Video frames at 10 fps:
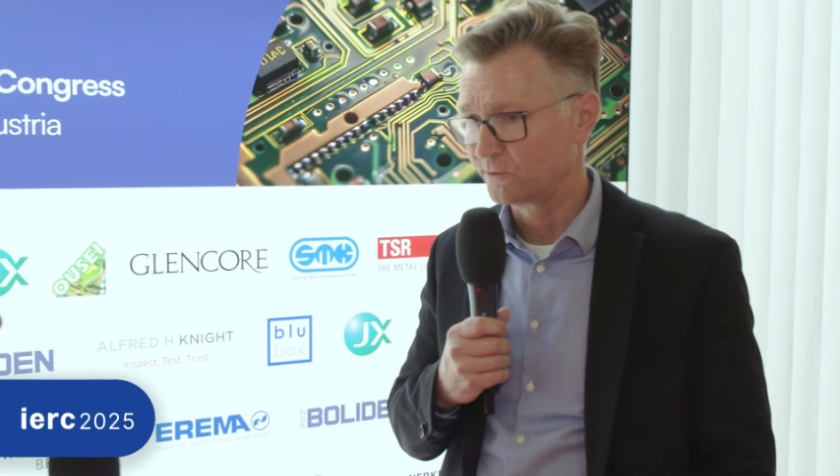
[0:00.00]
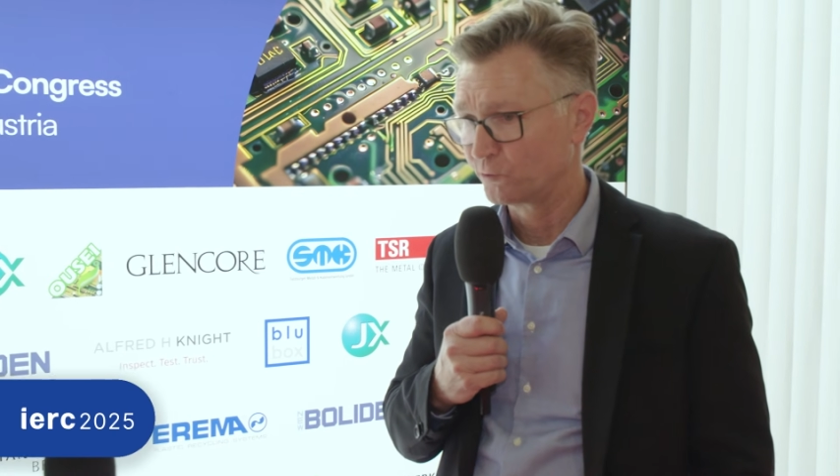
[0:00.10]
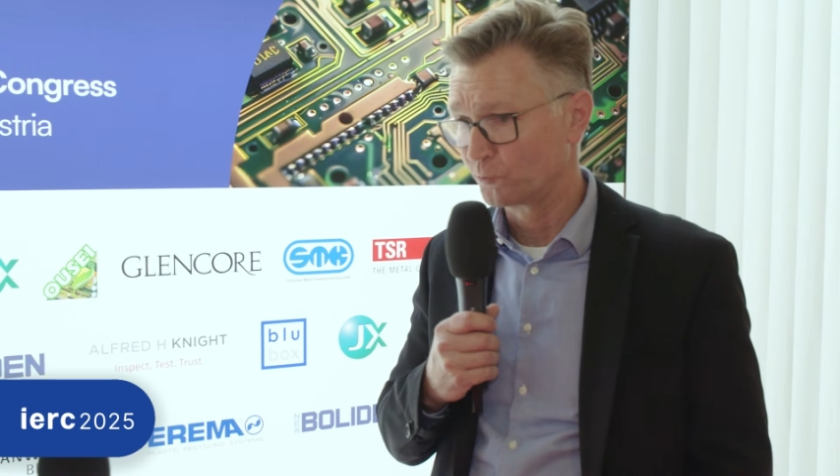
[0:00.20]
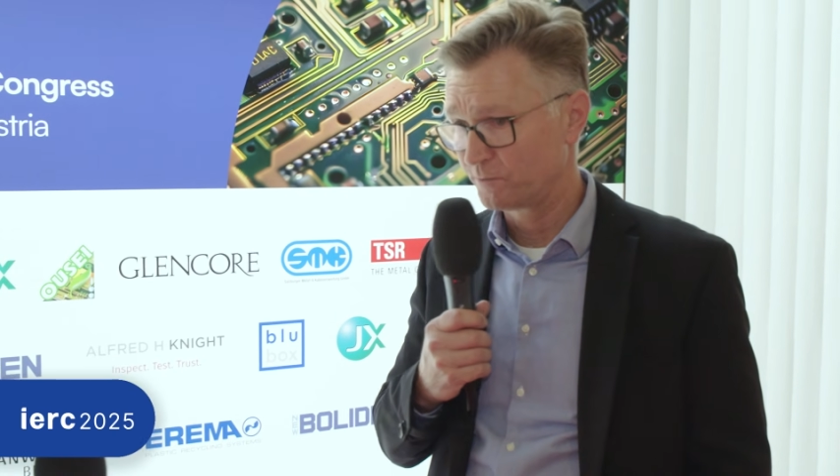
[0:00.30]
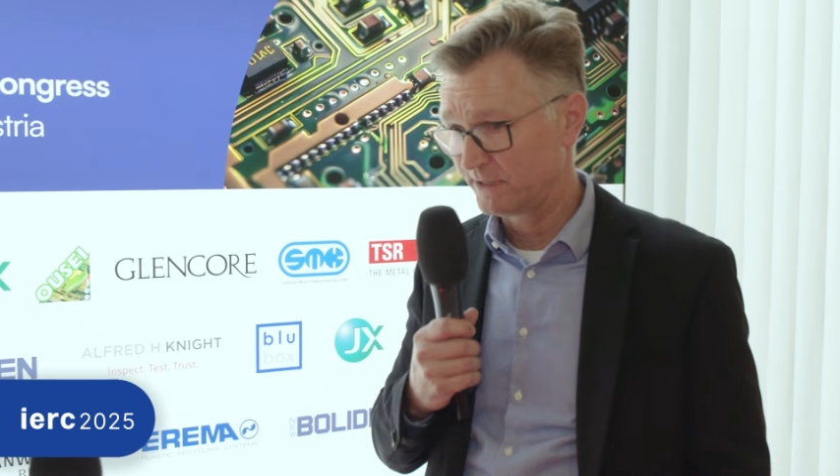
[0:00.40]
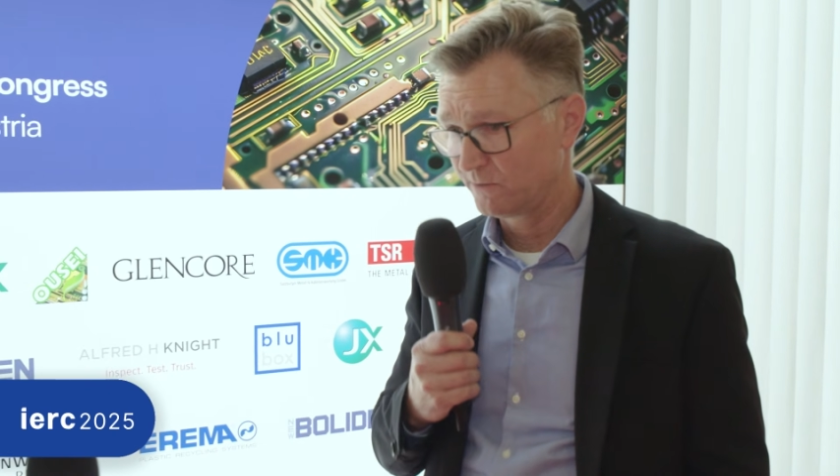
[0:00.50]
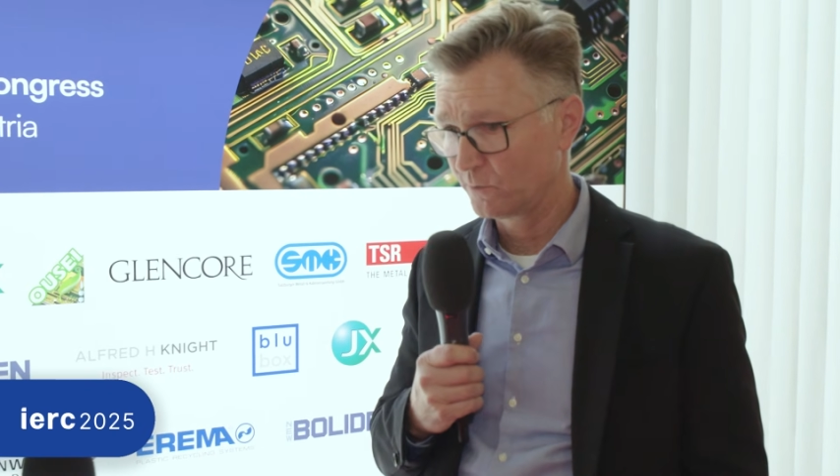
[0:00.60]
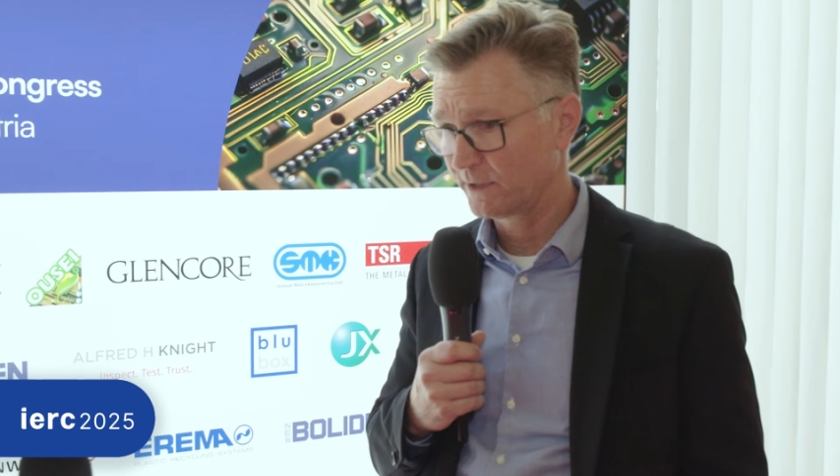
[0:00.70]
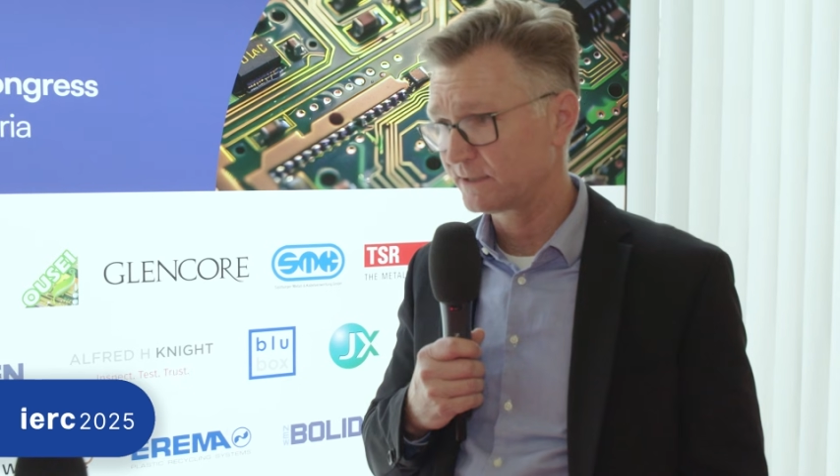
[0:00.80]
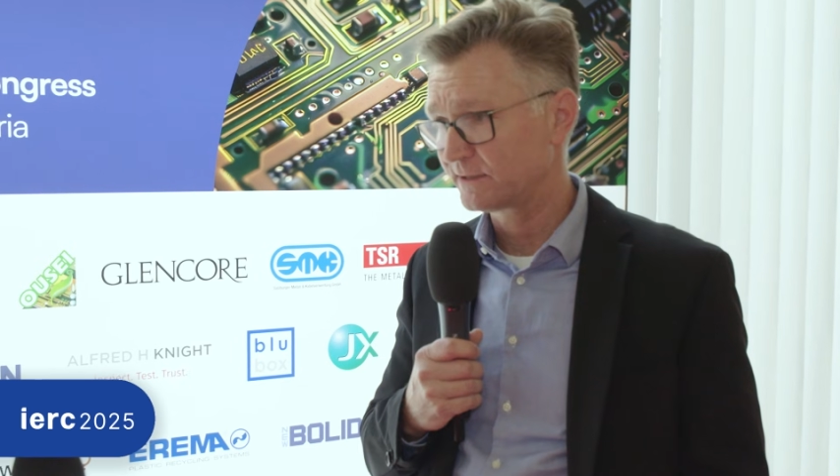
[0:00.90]

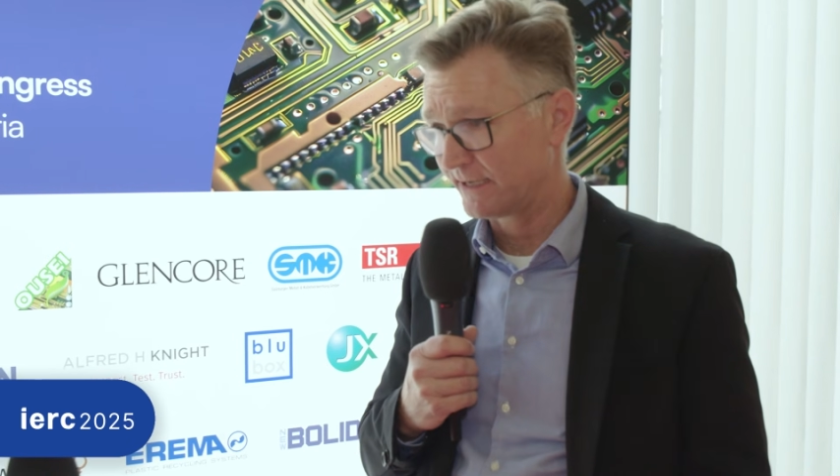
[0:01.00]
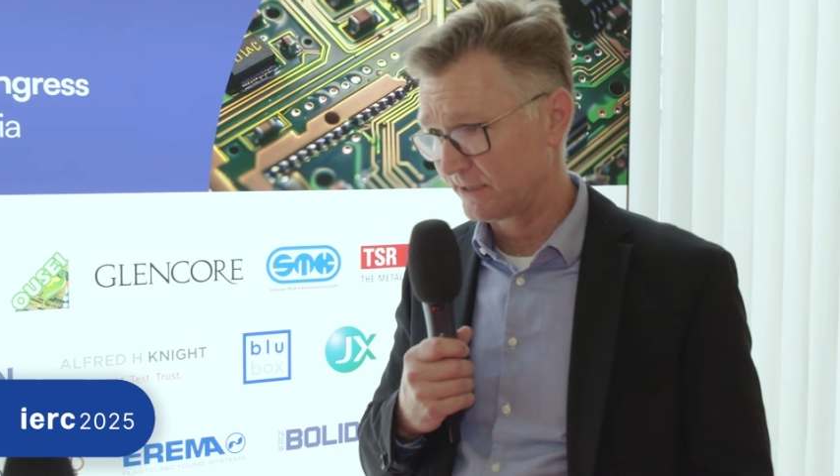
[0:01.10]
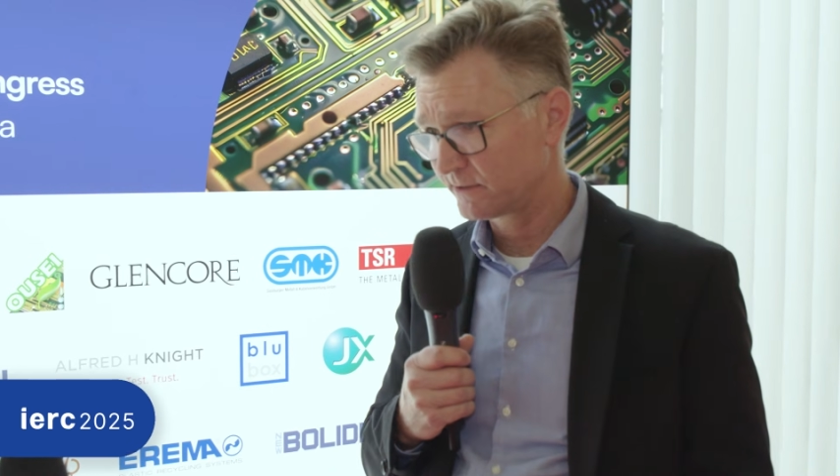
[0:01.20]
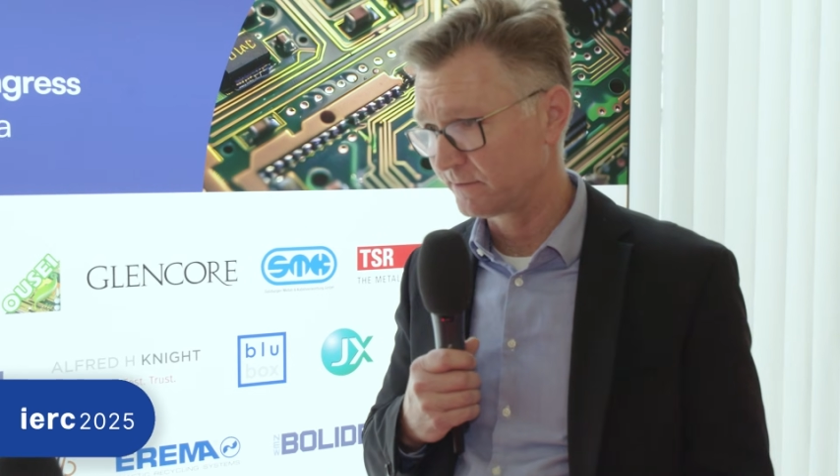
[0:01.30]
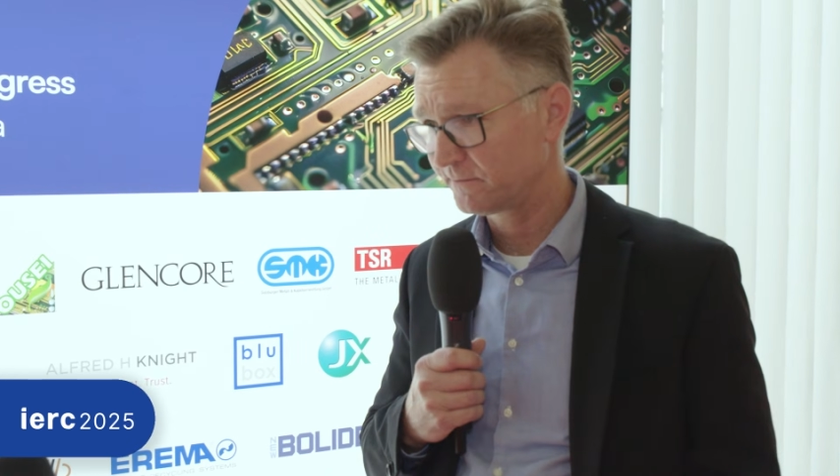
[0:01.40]
European-wide active,